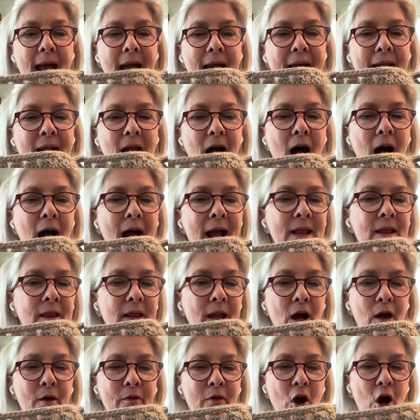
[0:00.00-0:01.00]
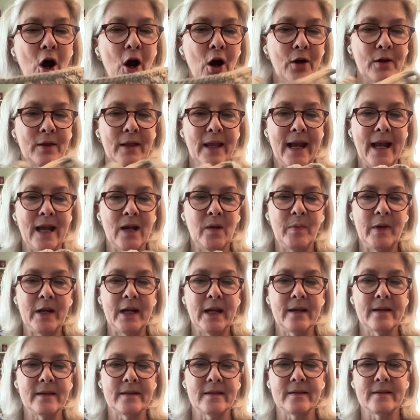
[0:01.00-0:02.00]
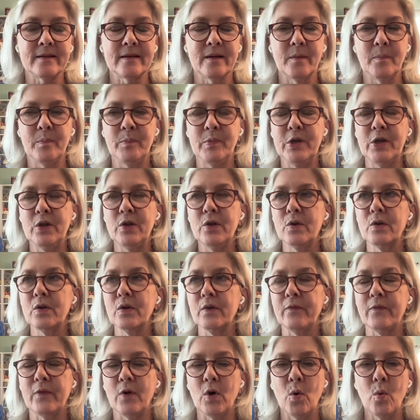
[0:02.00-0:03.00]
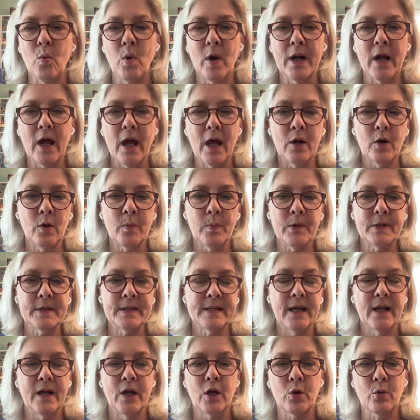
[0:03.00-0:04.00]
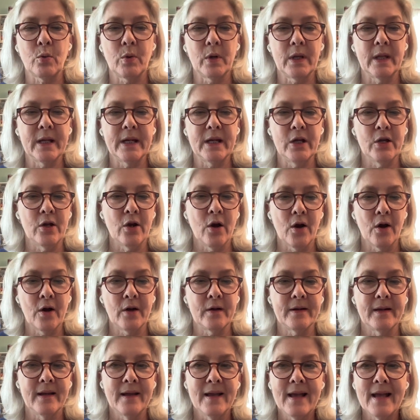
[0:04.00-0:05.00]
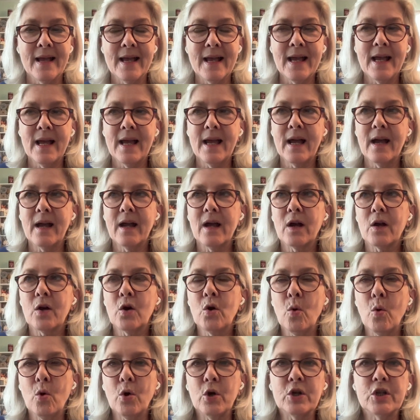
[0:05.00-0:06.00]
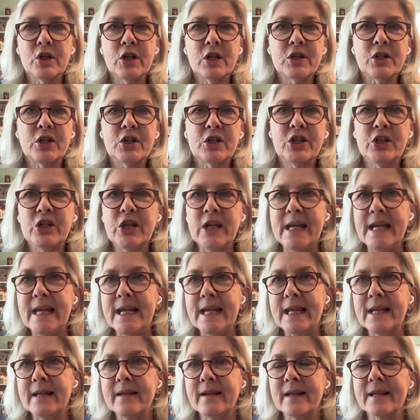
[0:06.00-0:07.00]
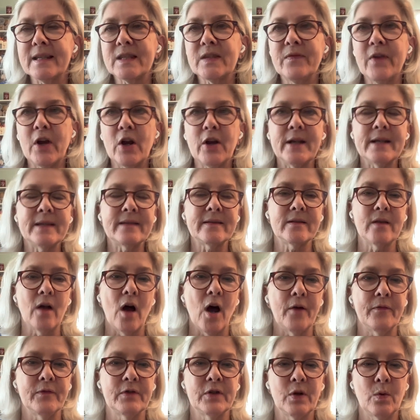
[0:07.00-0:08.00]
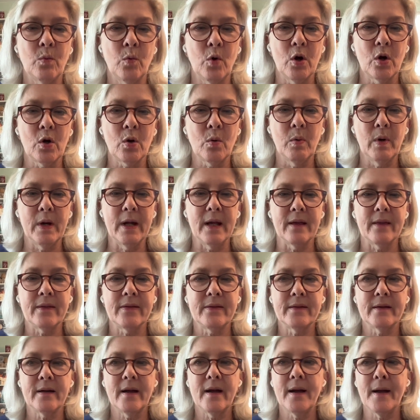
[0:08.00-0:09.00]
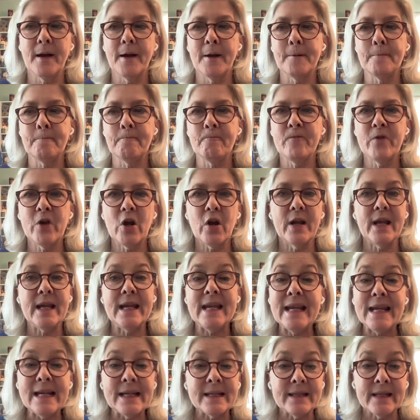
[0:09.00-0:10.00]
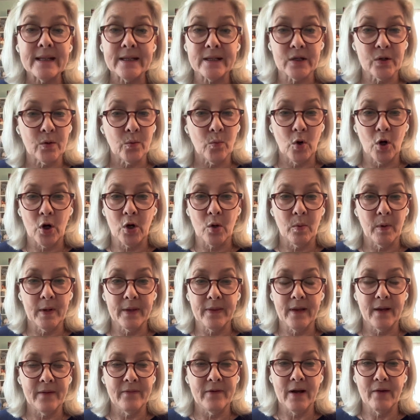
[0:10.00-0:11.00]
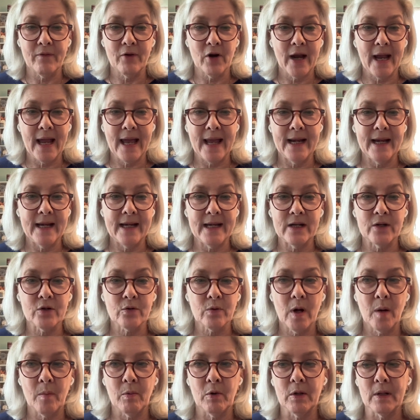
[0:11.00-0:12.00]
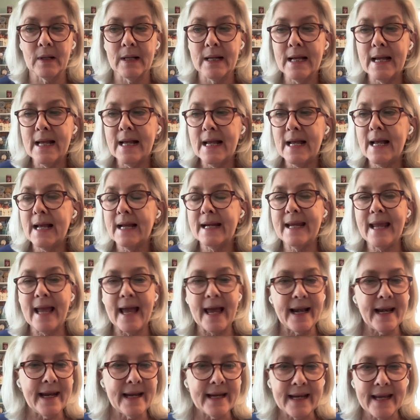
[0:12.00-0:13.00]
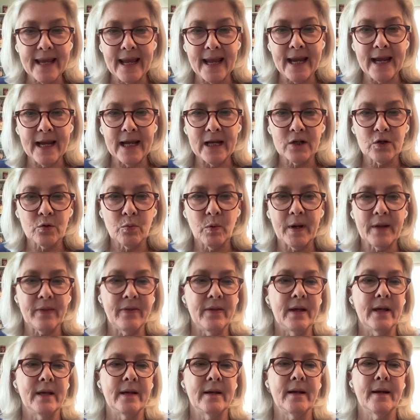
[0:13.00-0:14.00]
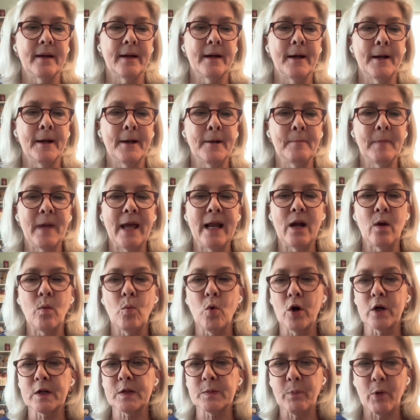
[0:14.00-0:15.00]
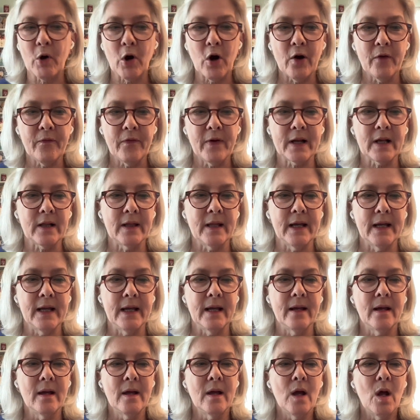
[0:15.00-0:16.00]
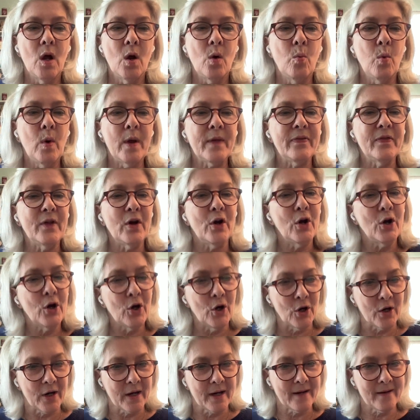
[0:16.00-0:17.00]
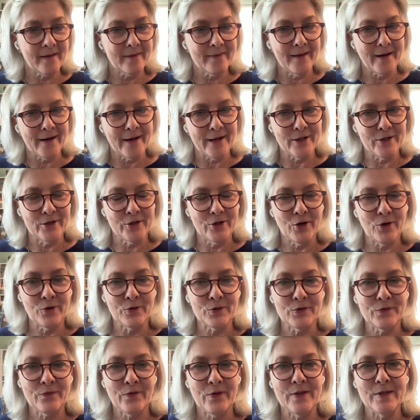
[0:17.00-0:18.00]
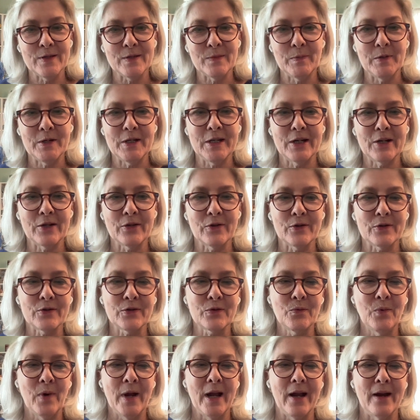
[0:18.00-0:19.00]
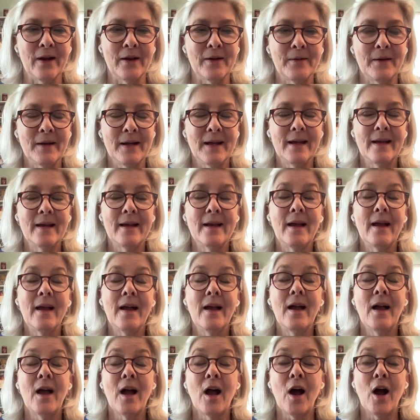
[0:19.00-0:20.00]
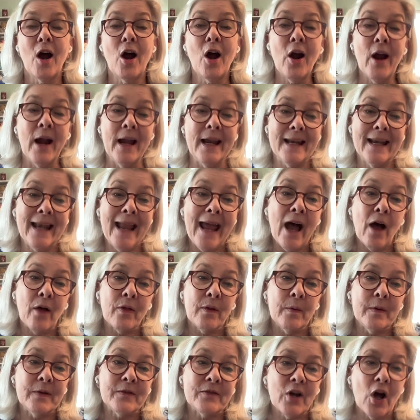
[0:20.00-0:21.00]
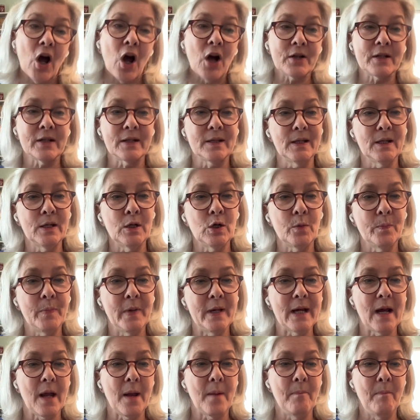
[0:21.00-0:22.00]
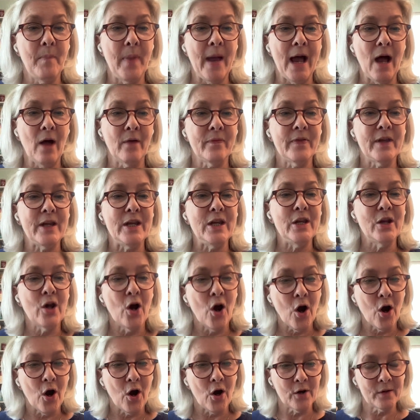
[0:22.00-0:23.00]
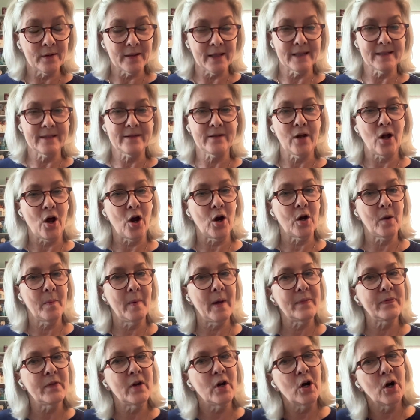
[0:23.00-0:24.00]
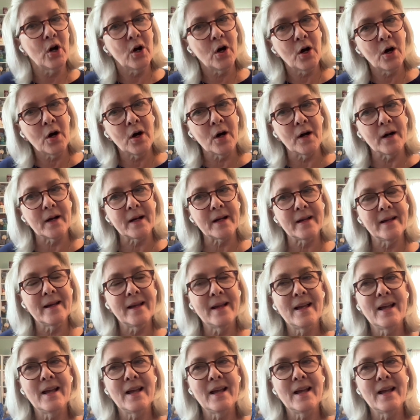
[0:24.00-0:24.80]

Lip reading: And I love Heartland because it's a beautiful 100% acrylic yarn, gorgeous sheen. It's very soft to work with, very easy to work with. I've never had any trouble getting gauge with it, and it works perfectly with the hook that I chose for this particular square. All right, now that we've talked a little bit about the yarn, let's talk about the hook.